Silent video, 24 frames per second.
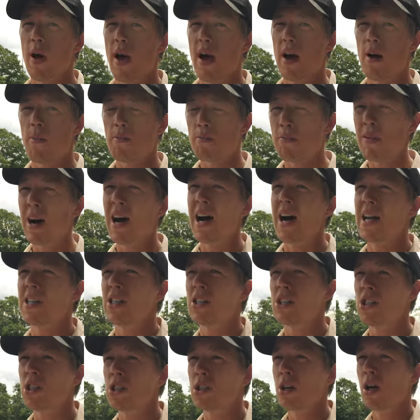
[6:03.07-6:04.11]
how
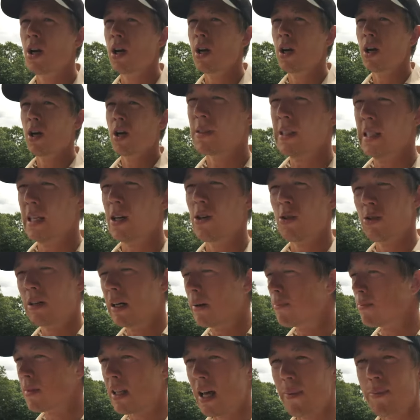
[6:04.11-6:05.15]
much, so
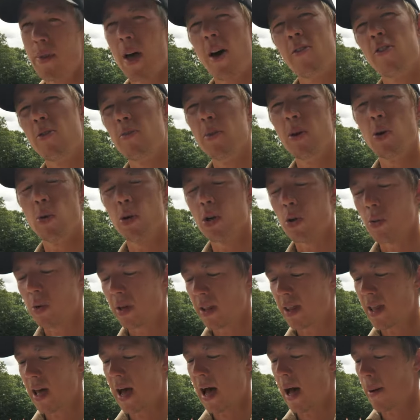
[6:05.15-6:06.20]
I'm, I'm, not familiar
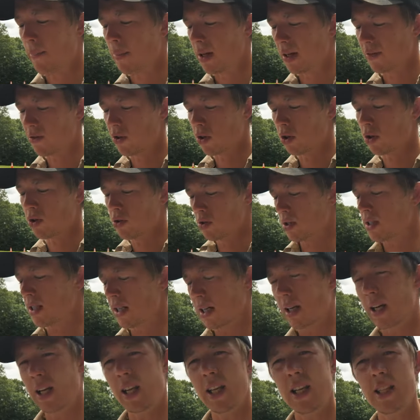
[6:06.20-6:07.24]
with that. But if you're using
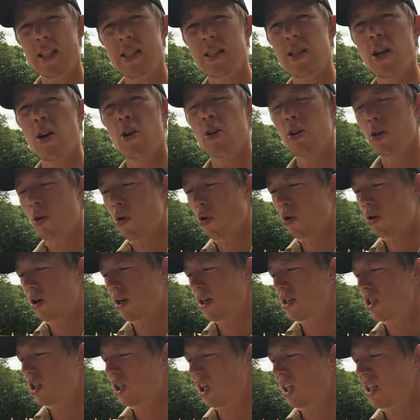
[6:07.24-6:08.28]
a clean stone, a quarter
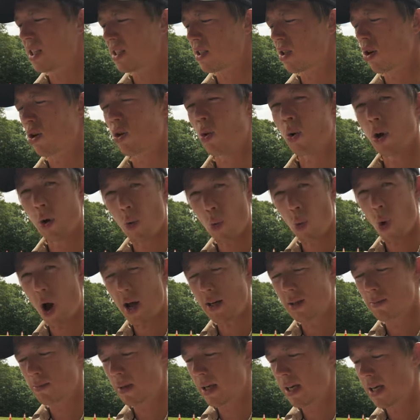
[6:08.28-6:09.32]
inch clean stone or a
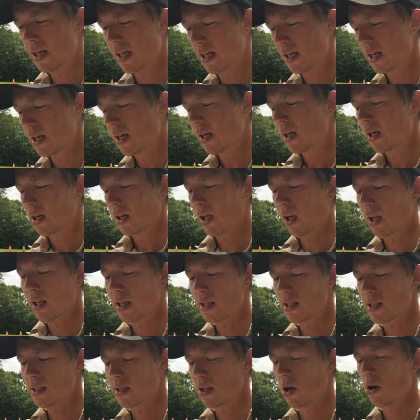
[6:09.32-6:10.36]
1B
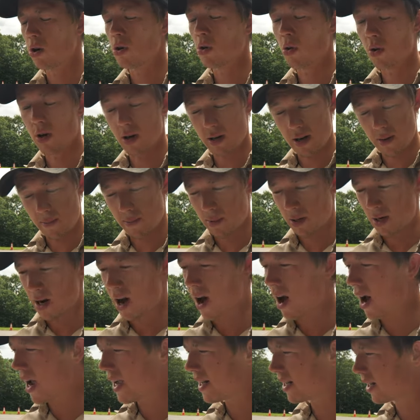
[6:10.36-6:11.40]
clean stone or a number
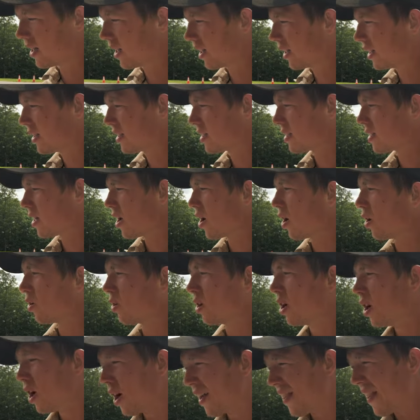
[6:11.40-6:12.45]
nine clean
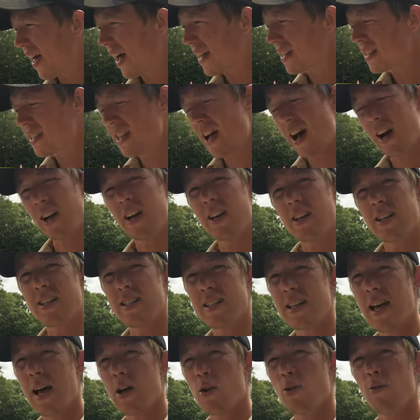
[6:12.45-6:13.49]
stone, that's not gonna
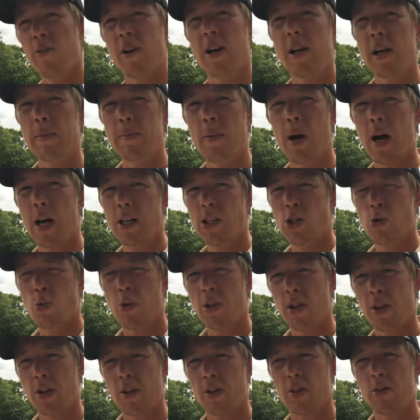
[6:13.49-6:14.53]
settle very much.
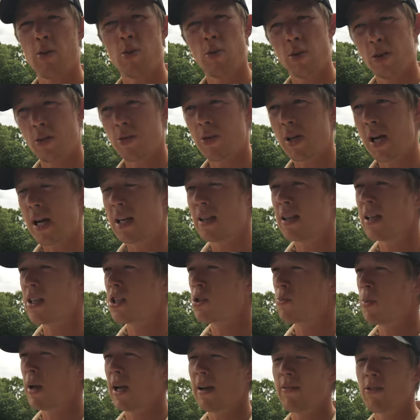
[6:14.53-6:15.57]
With a two and three eighth
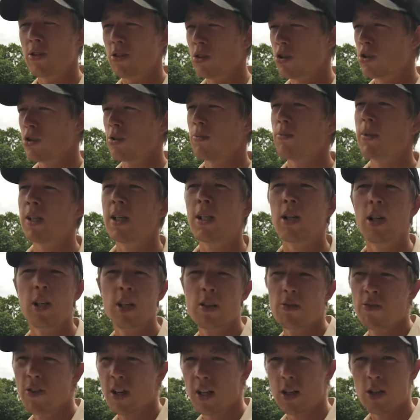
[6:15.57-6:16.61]
inch paver, you should be good
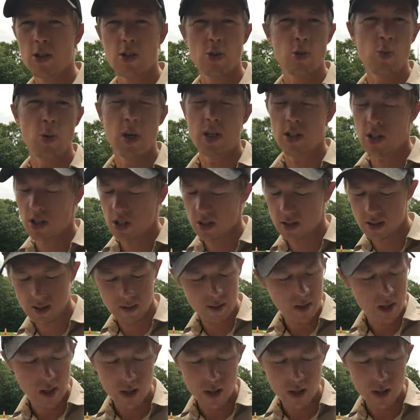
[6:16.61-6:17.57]
to figure two inches,